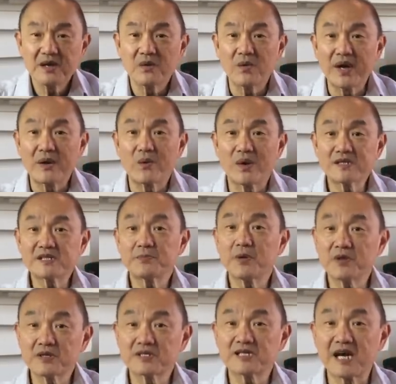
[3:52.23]
Where once
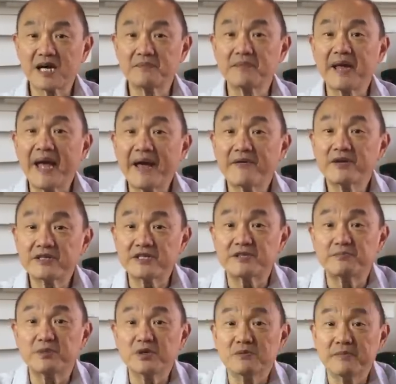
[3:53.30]
upon a time
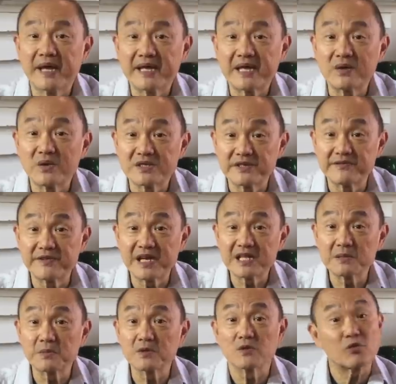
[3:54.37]
heritage bootmaking was
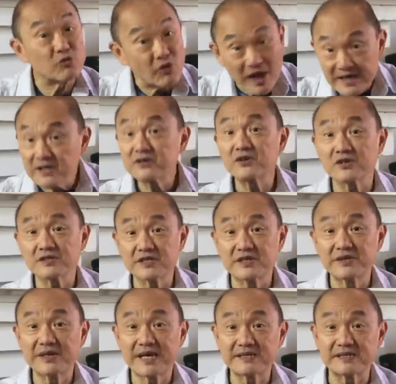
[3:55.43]
available right across the
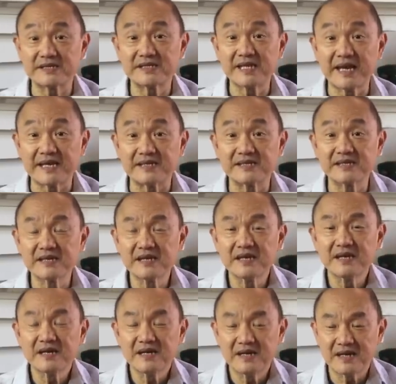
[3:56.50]
United States,
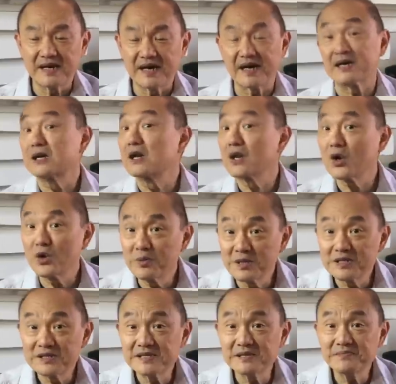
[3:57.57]

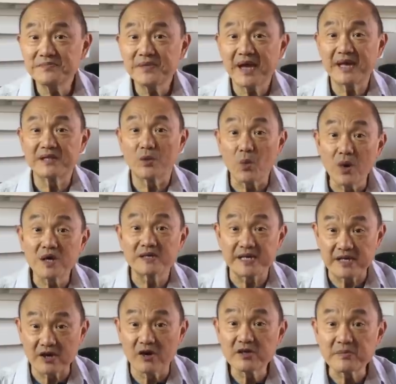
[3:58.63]
globalism and the world
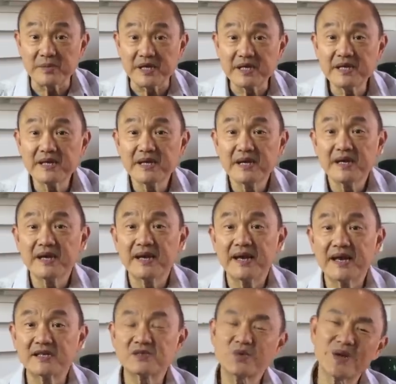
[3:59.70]
economy,
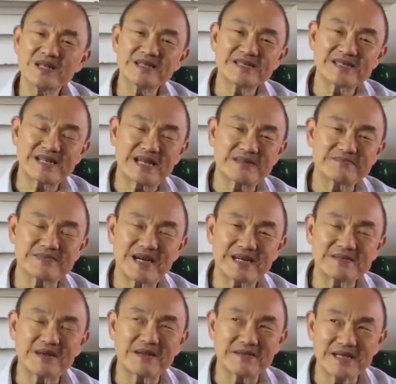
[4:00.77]
as well as I
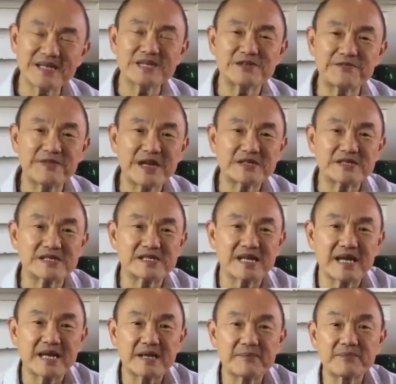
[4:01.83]
think it's fair to
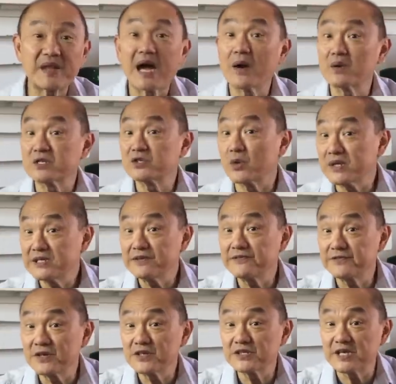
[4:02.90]
say our
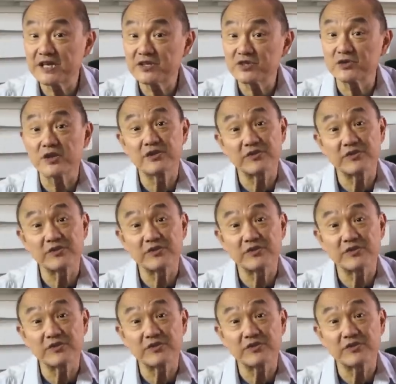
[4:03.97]
21st century